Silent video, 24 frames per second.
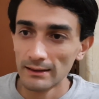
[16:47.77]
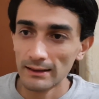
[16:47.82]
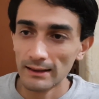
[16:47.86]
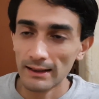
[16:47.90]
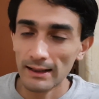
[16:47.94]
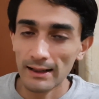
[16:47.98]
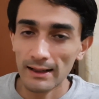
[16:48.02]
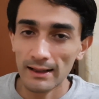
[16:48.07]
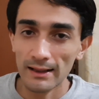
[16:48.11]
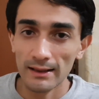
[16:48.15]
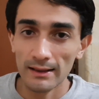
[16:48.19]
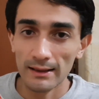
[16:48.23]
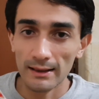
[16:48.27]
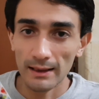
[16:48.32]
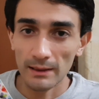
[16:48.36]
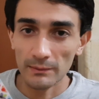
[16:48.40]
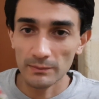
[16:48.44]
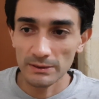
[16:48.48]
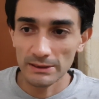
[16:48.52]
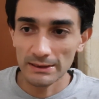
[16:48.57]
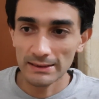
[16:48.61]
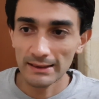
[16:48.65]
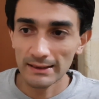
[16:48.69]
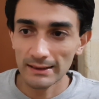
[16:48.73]
are
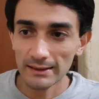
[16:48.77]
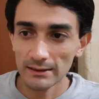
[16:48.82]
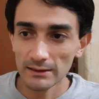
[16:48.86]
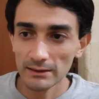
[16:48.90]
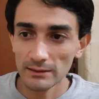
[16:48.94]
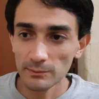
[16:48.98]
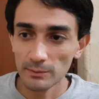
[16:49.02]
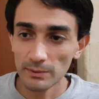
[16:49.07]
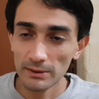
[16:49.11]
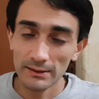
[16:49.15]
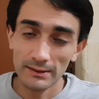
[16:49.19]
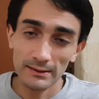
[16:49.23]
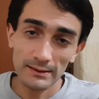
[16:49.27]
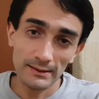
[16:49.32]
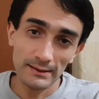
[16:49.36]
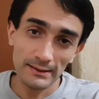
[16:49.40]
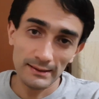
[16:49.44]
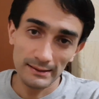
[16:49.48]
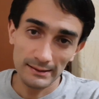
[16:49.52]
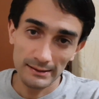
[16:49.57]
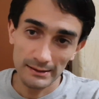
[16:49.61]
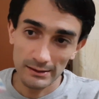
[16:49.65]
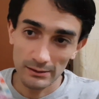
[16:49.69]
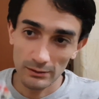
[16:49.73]
upstairs, but
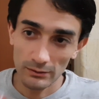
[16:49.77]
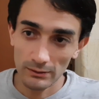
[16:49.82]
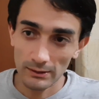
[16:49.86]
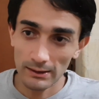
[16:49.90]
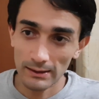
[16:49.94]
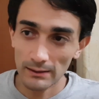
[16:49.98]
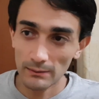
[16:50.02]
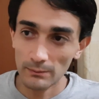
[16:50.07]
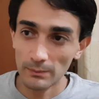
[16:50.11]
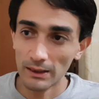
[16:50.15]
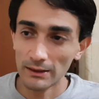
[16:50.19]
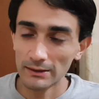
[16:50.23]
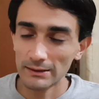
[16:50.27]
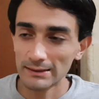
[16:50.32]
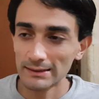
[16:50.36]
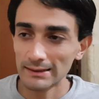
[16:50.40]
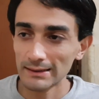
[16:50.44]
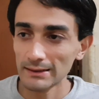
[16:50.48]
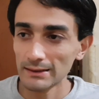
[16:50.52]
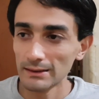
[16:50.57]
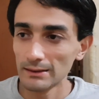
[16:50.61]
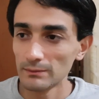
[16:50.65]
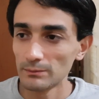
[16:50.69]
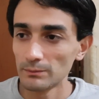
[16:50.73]
it's only about
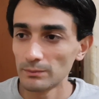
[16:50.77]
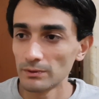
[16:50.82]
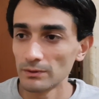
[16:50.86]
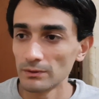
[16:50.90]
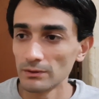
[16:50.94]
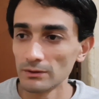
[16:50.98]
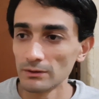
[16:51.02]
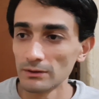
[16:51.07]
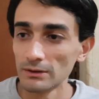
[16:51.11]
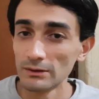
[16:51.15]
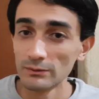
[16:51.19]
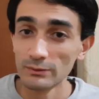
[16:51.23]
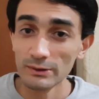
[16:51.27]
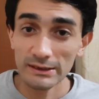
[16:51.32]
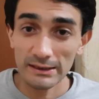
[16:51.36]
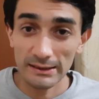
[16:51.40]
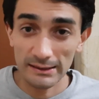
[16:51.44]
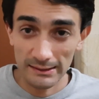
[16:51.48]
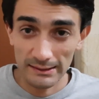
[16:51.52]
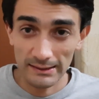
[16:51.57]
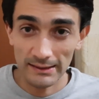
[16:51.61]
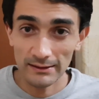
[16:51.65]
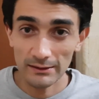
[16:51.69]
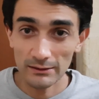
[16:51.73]
Singapore, which
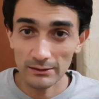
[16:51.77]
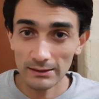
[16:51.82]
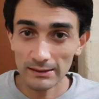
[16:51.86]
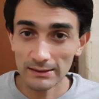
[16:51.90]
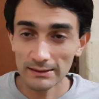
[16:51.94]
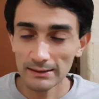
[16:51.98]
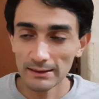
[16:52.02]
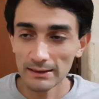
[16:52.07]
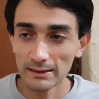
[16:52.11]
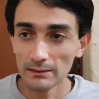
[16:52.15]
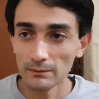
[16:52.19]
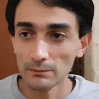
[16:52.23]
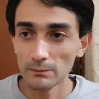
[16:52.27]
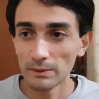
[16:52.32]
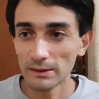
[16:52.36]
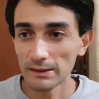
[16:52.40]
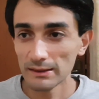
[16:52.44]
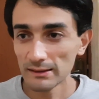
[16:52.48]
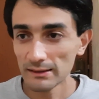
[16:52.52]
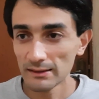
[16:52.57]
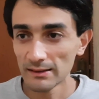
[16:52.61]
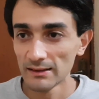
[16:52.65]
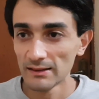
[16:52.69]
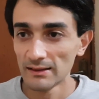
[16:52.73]
is interesting.
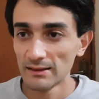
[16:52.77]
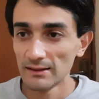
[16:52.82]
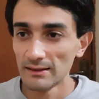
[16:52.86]
But